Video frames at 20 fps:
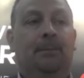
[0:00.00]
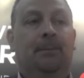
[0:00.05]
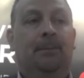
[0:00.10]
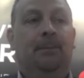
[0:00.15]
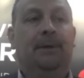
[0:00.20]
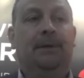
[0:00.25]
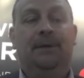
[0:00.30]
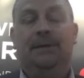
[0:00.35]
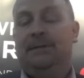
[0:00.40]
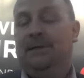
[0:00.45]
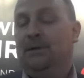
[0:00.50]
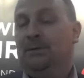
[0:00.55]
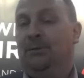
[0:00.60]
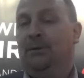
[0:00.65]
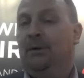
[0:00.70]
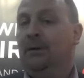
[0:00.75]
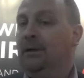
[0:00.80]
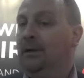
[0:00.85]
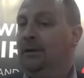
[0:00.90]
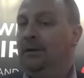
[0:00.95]
Because that's
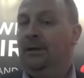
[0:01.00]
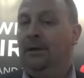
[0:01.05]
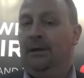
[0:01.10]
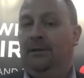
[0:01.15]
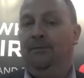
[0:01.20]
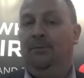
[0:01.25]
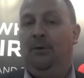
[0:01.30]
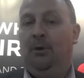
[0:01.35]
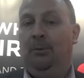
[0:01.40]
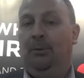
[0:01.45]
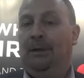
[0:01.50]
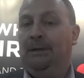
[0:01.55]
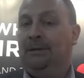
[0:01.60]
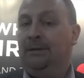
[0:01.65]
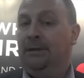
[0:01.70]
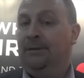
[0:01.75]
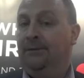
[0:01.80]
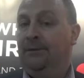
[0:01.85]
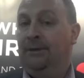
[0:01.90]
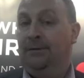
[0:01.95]
where a lot of mobile
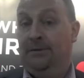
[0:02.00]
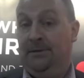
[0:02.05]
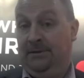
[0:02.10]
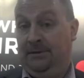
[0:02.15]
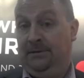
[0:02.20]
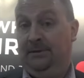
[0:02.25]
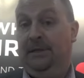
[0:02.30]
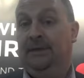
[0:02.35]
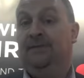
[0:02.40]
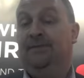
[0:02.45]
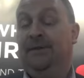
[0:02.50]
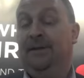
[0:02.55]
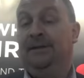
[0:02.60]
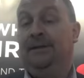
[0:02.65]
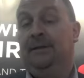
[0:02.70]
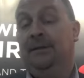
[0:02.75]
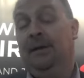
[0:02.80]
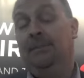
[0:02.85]
telephony was invented.